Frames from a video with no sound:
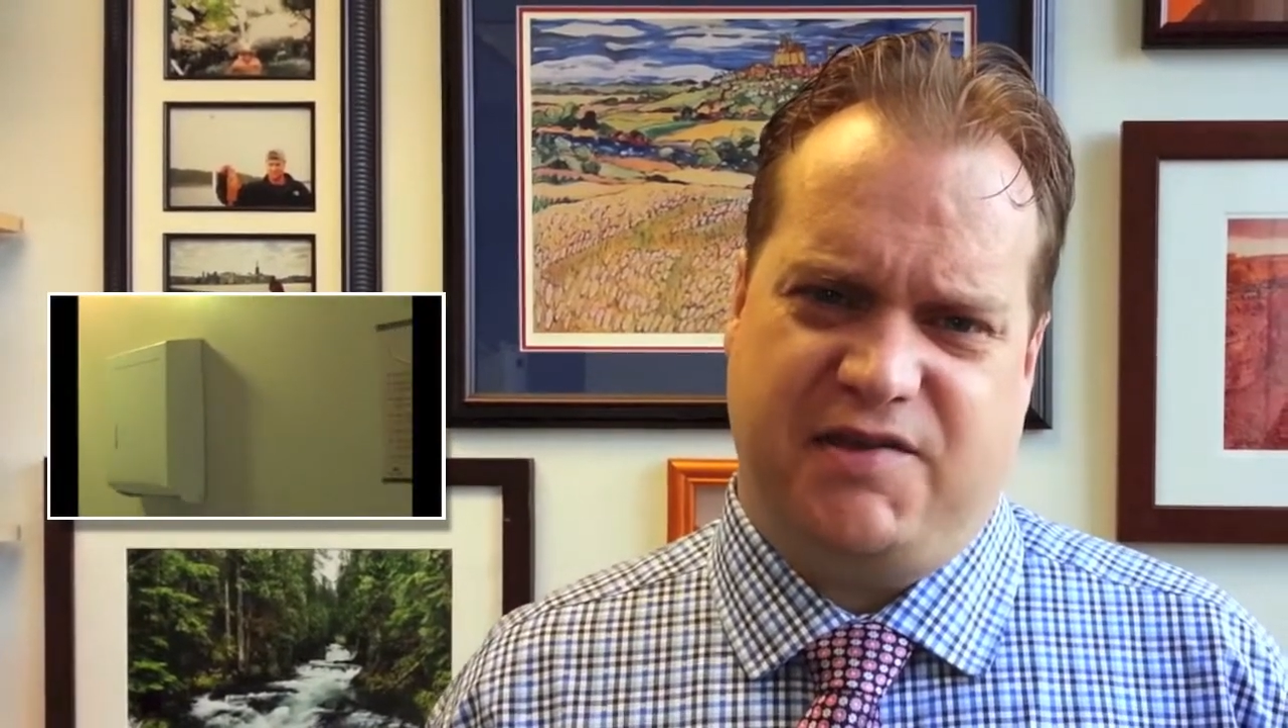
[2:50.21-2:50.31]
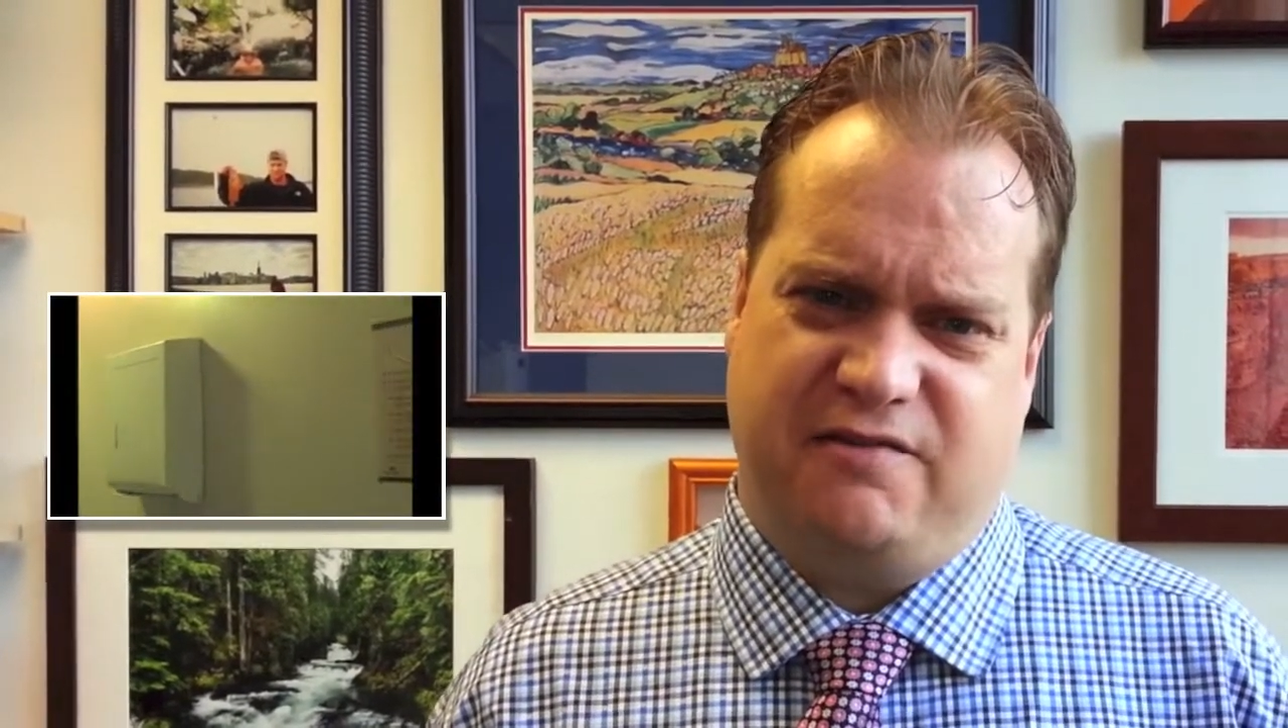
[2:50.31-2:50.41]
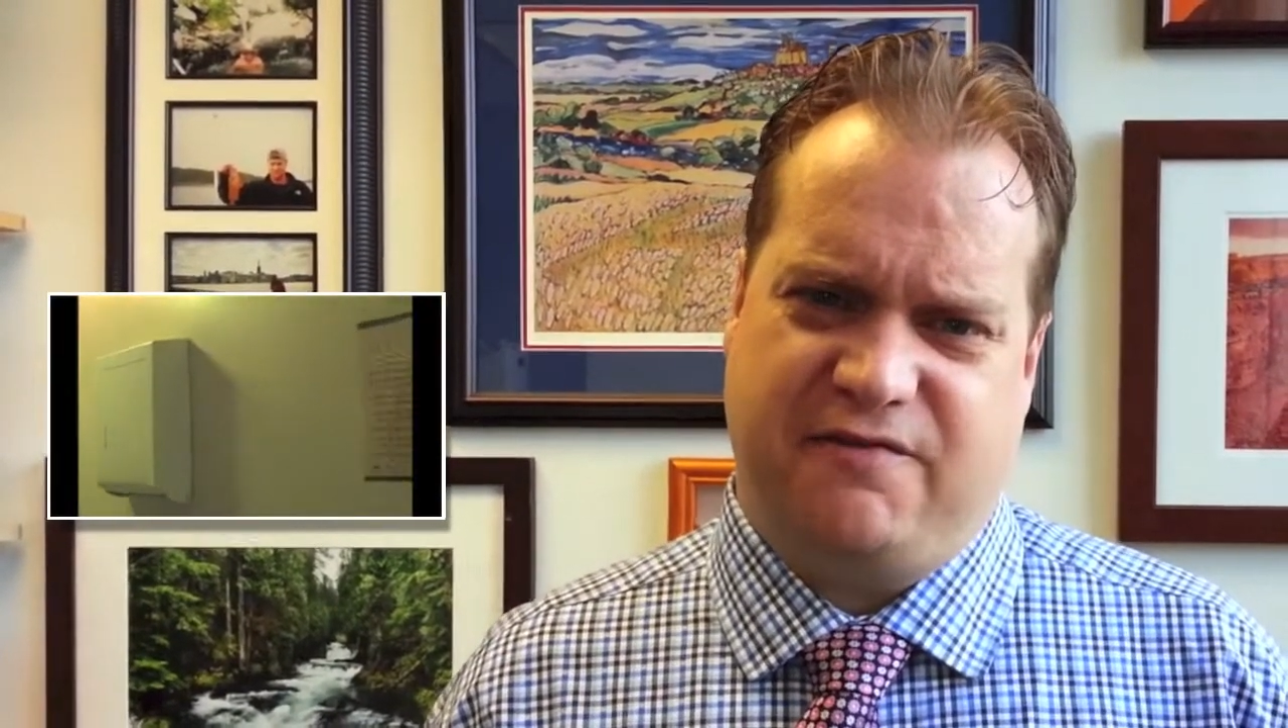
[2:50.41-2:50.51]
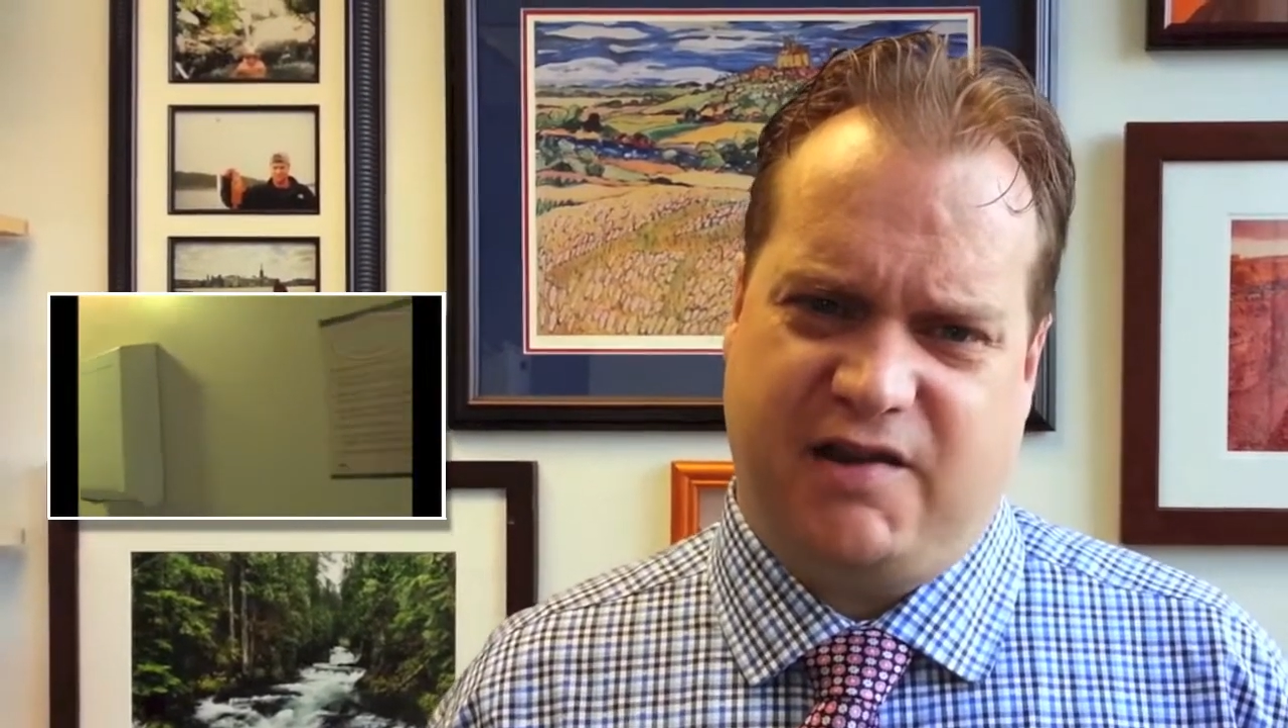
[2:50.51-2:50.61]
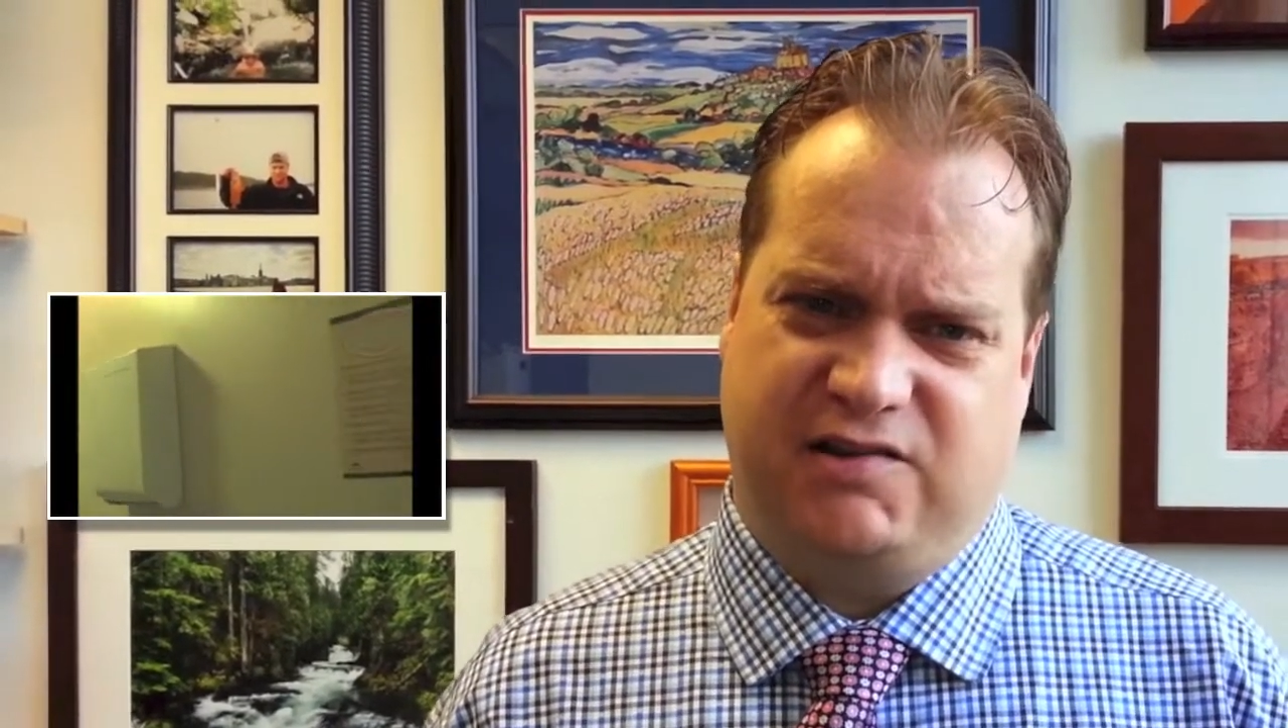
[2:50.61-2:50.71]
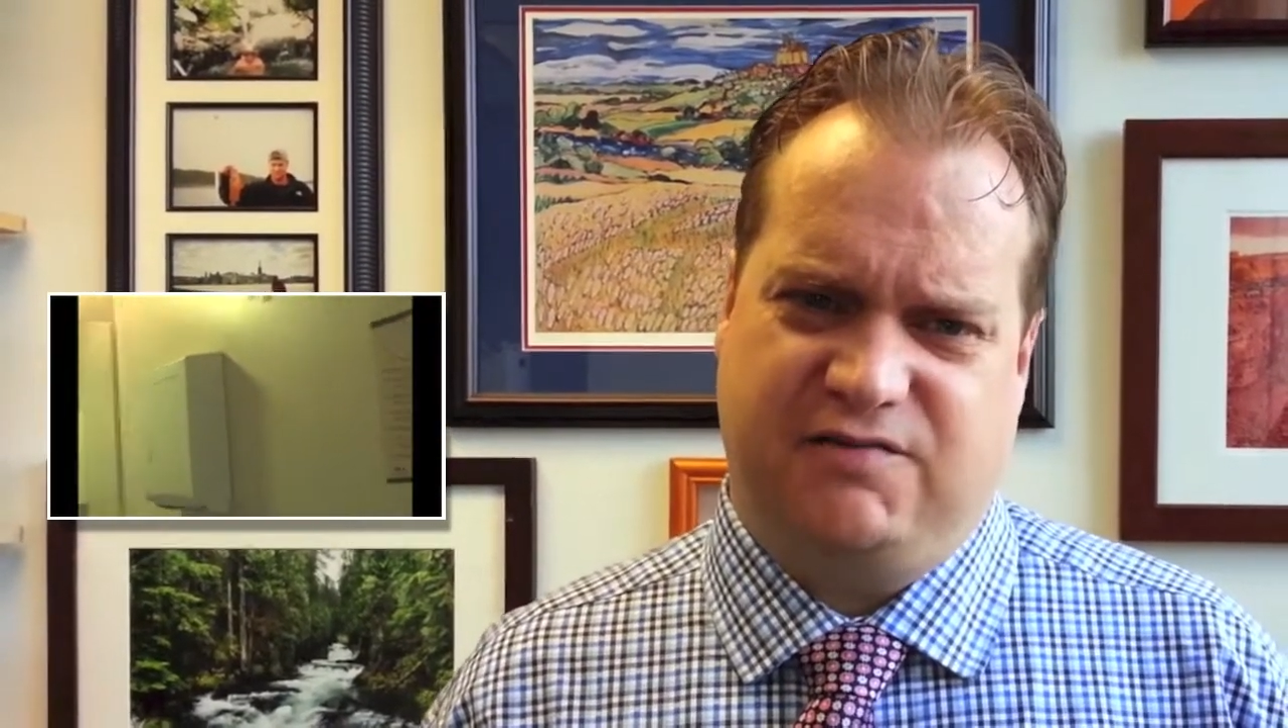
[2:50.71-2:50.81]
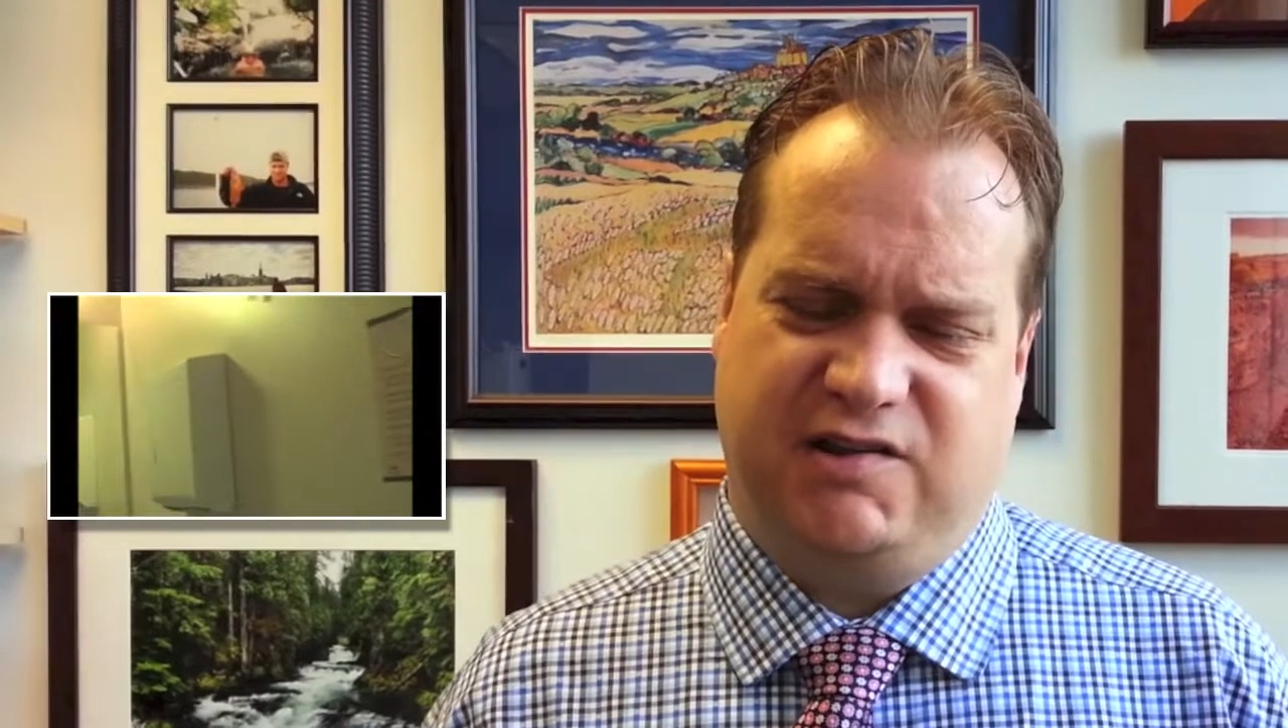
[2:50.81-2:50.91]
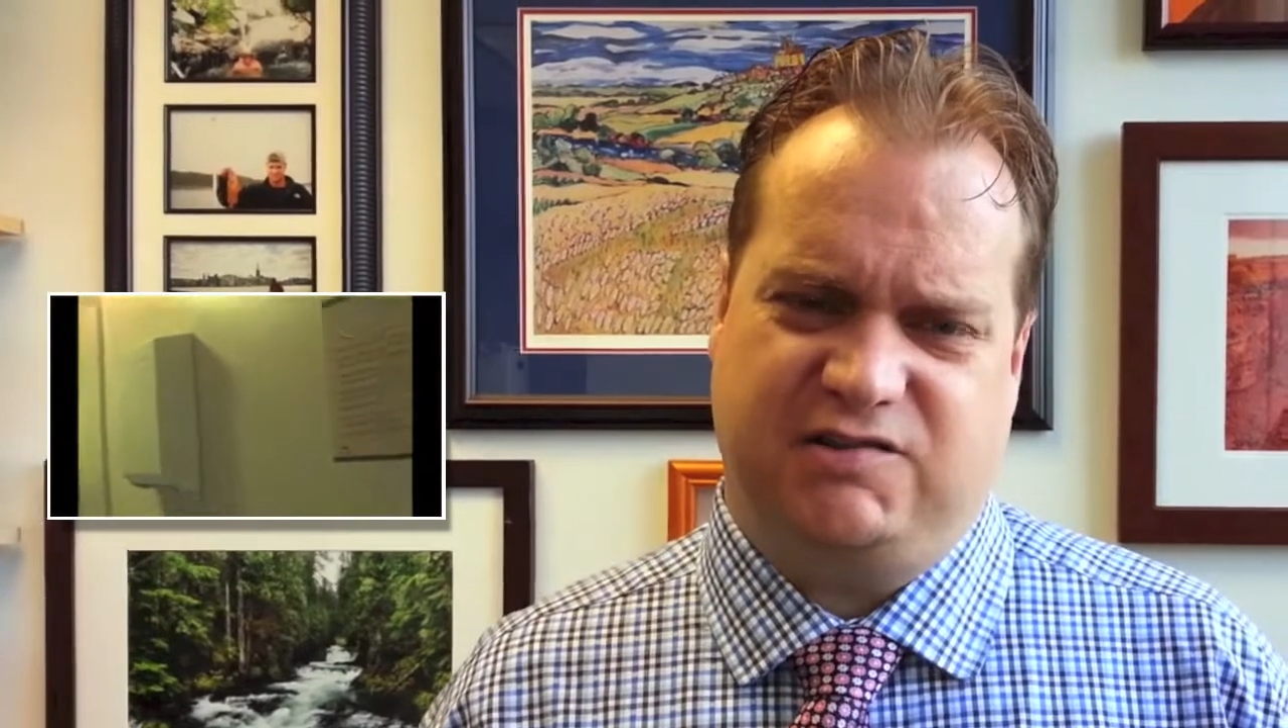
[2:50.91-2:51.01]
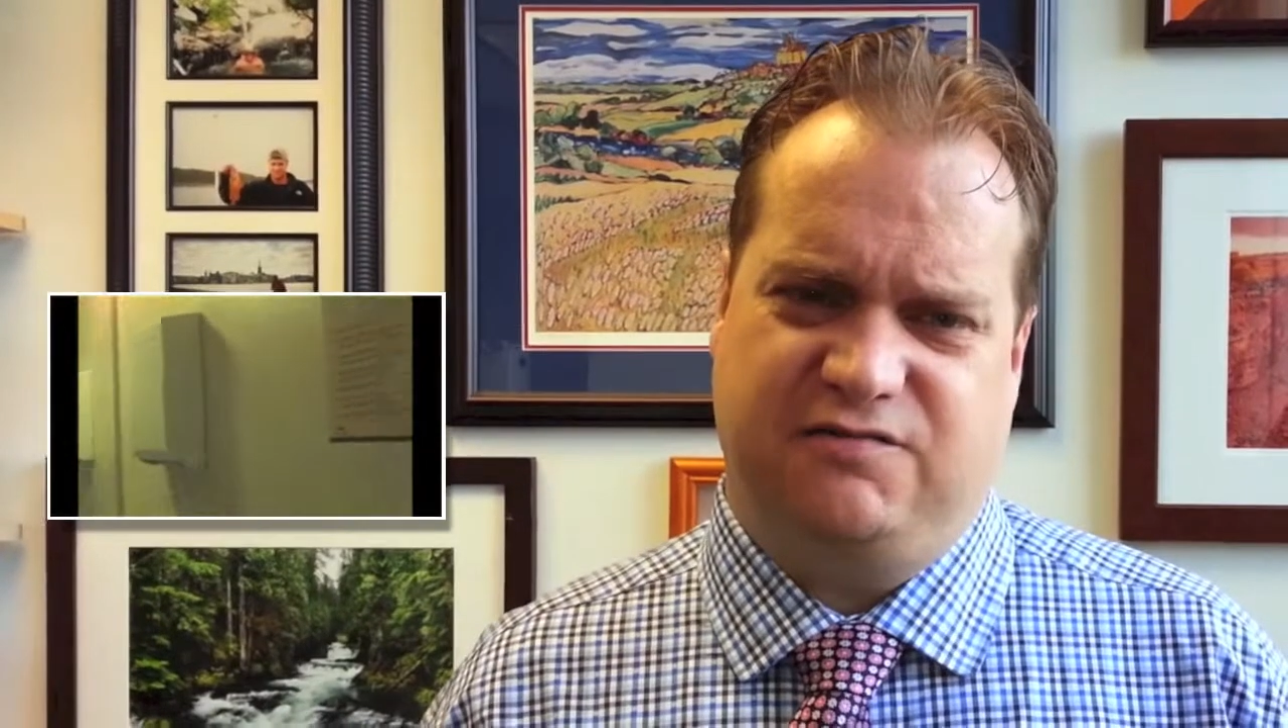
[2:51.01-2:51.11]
the effectiveness